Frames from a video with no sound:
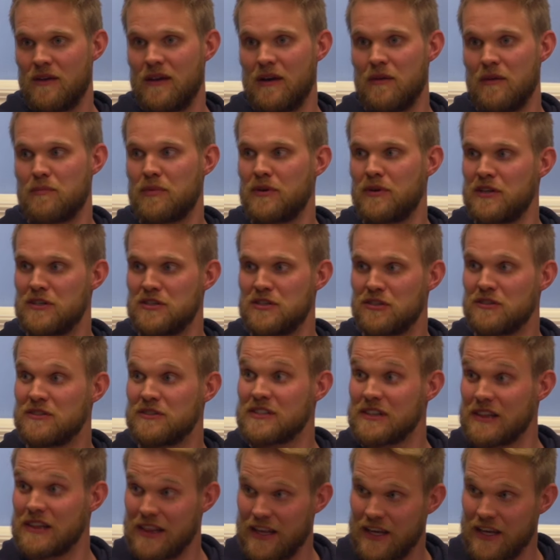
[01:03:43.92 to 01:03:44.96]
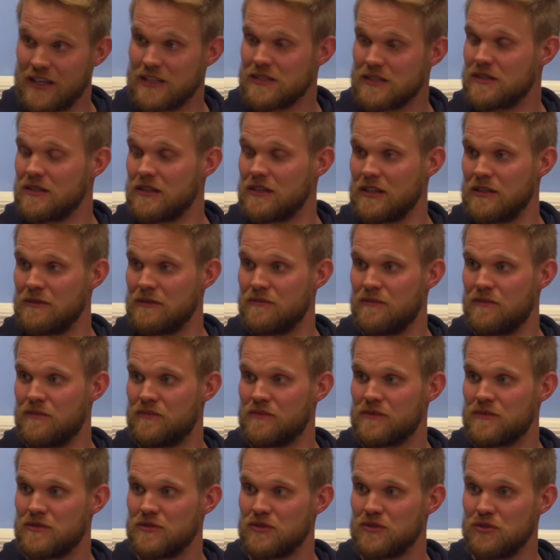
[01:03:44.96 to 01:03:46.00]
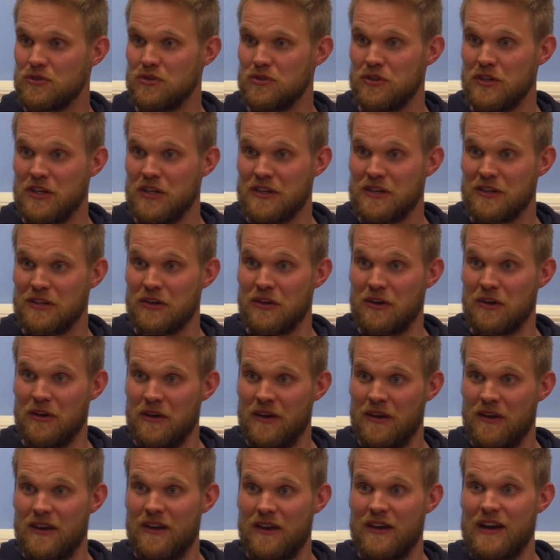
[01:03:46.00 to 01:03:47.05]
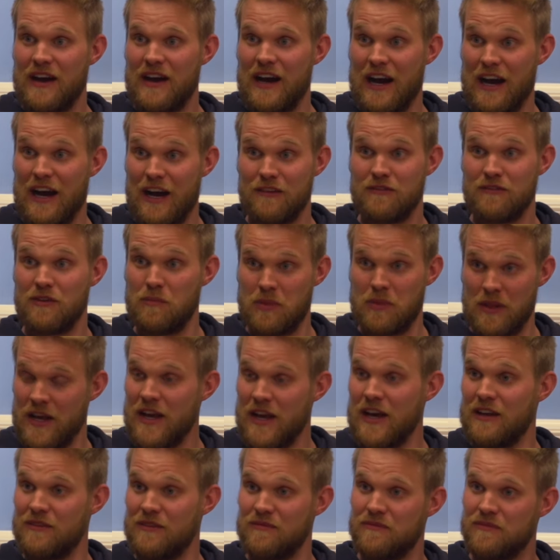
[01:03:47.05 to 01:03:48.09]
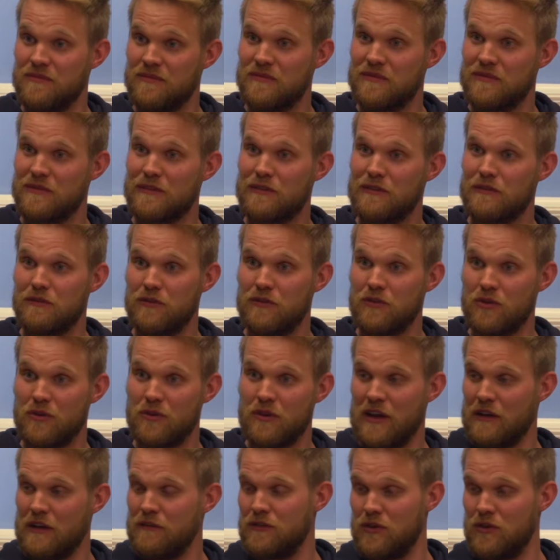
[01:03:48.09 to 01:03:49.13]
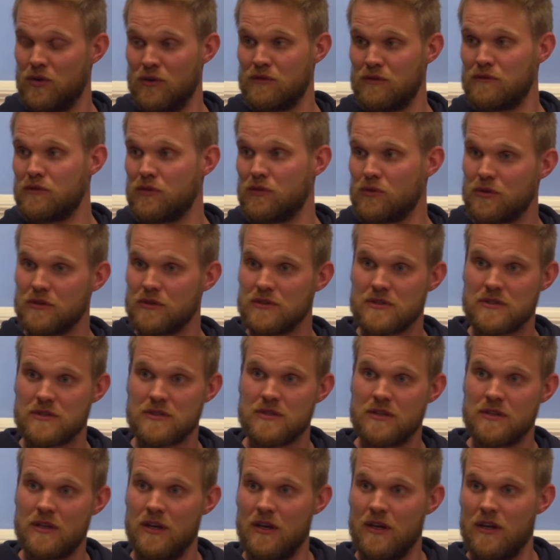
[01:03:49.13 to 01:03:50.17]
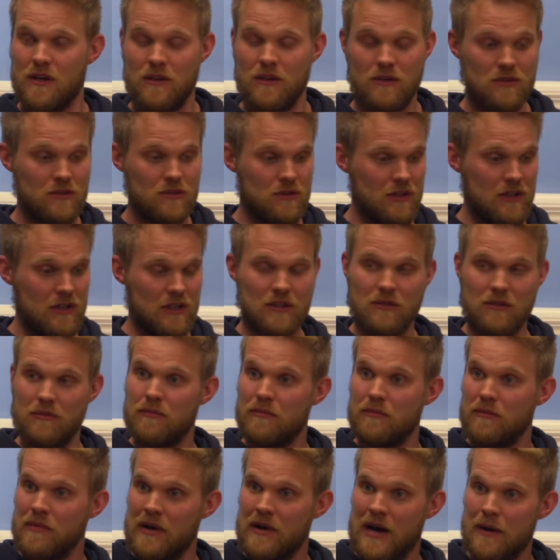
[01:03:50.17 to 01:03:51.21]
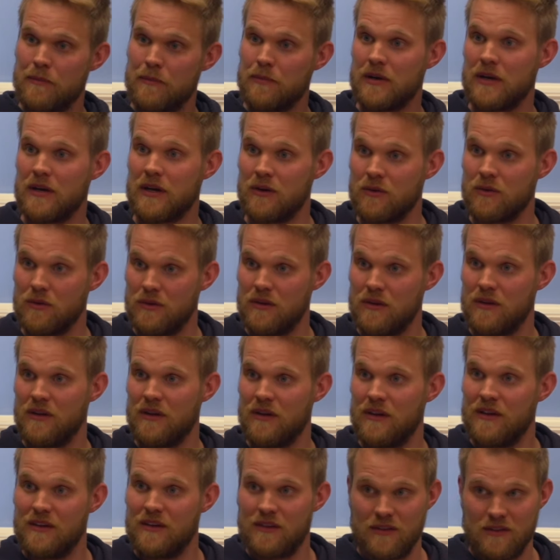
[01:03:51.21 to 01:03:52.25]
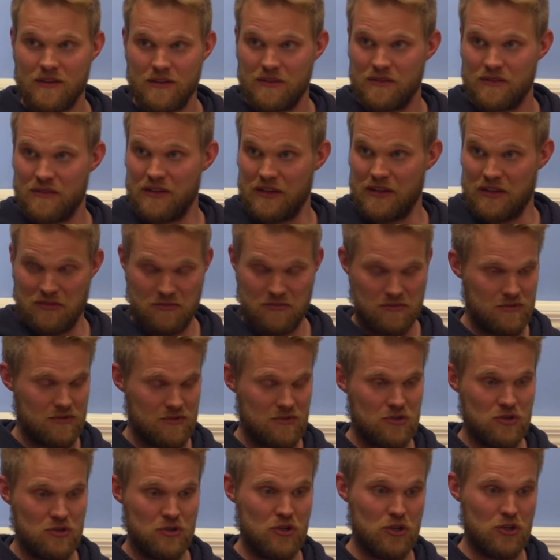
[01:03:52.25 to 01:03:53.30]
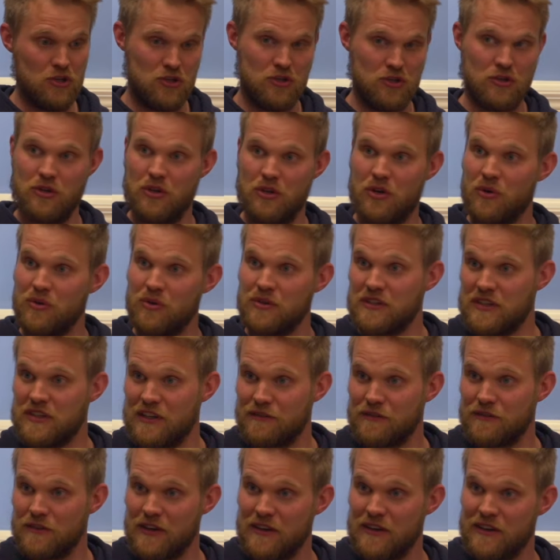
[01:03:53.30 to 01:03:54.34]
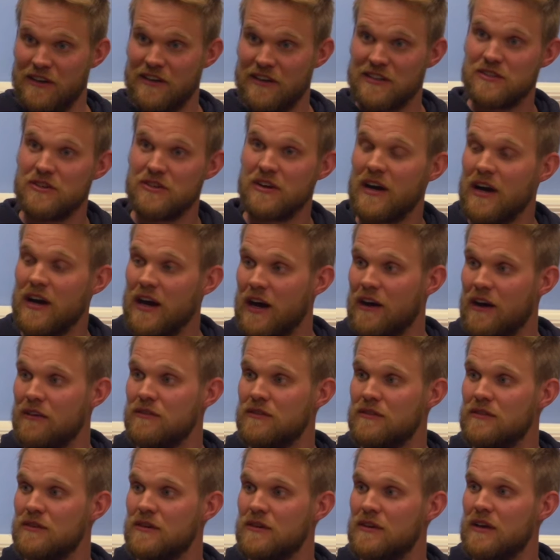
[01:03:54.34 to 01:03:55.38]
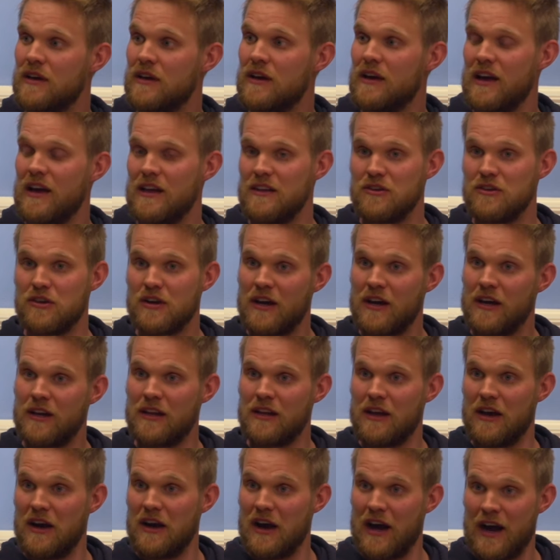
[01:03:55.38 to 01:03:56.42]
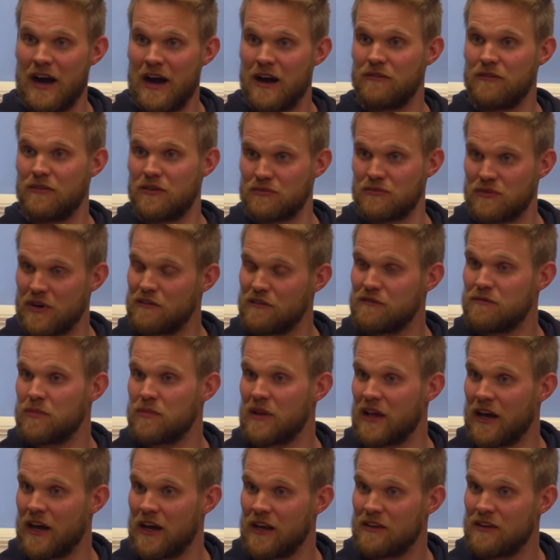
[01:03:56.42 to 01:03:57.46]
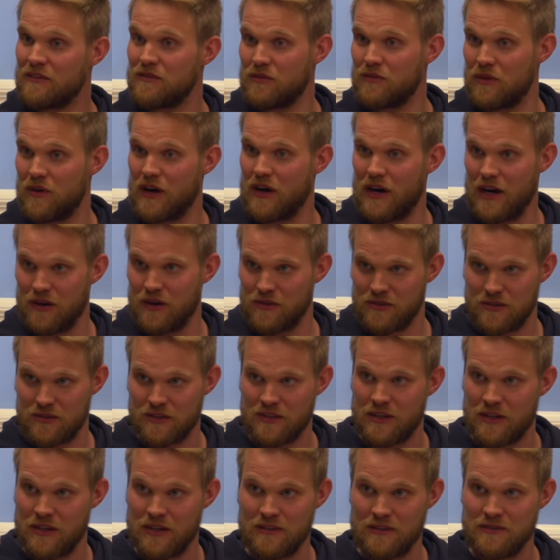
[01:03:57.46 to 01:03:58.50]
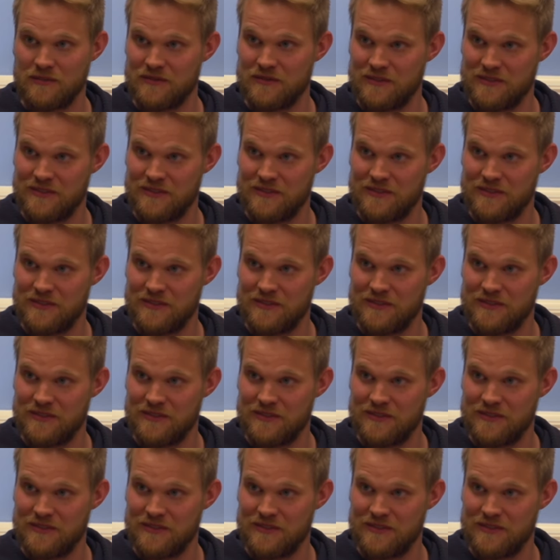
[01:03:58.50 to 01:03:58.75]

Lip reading: I'm pretty sure it's legislated. So you need to have a plan for if you own forests, you need to map it out. Like you know the different areas you have, and you kind of have a rough plan of how you're gonna